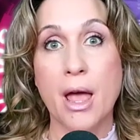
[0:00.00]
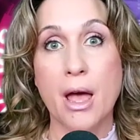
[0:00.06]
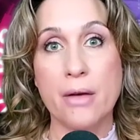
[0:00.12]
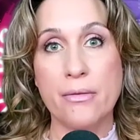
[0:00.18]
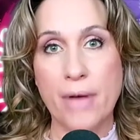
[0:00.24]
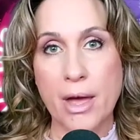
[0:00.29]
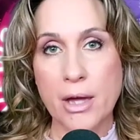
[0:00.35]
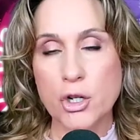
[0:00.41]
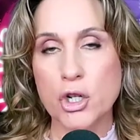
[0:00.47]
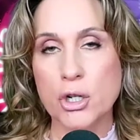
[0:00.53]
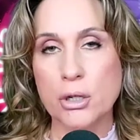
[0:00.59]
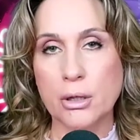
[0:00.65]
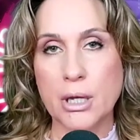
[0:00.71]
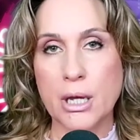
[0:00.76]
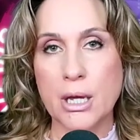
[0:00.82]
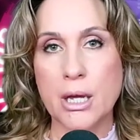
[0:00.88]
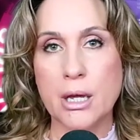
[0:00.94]

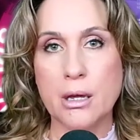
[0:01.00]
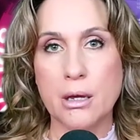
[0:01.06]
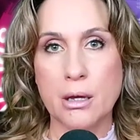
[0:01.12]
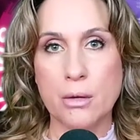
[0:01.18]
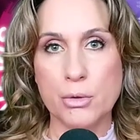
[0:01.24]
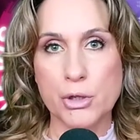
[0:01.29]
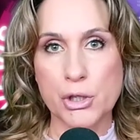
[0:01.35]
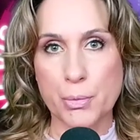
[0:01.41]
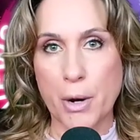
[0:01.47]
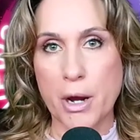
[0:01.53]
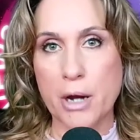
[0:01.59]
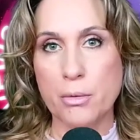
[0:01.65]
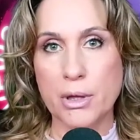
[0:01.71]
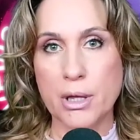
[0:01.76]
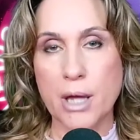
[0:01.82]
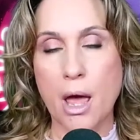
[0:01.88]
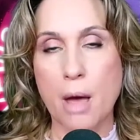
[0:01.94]
Eventually, he was sprayed
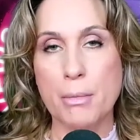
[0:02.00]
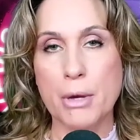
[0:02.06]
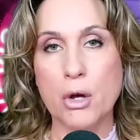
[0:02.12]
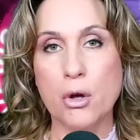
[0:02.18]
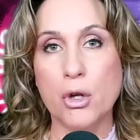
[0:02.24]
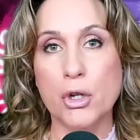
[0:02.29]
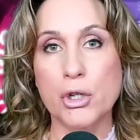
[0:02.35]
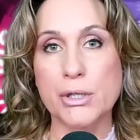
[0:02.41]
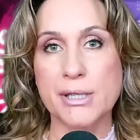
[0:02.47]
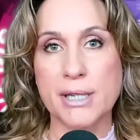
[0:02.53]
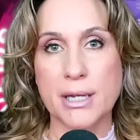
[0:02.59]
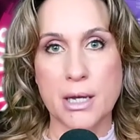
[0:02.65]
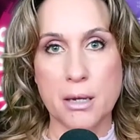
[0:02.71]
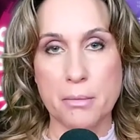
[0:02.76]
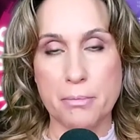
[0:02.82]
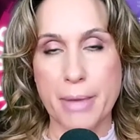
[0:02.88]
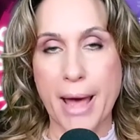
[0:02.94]
with chemicals.
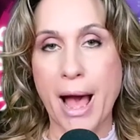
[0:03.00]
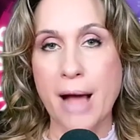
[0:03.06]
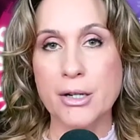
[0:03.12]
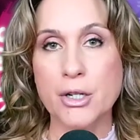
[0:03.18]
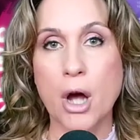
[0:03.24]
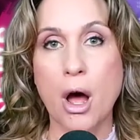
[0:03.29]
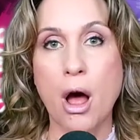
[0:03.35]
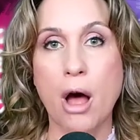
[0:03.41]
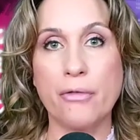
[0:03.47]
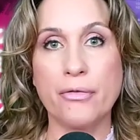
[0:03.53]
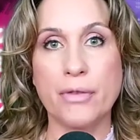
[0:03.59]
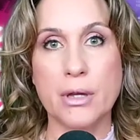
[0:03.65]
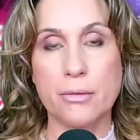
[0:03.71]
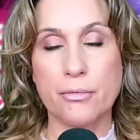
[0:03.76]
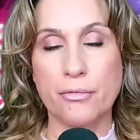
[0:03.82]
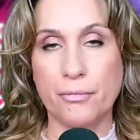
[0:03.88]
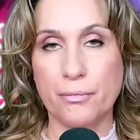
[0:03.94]
He backed off.
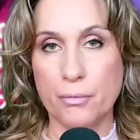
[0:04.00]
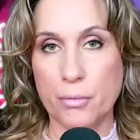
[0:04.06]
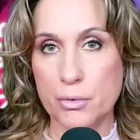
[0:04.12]
He f-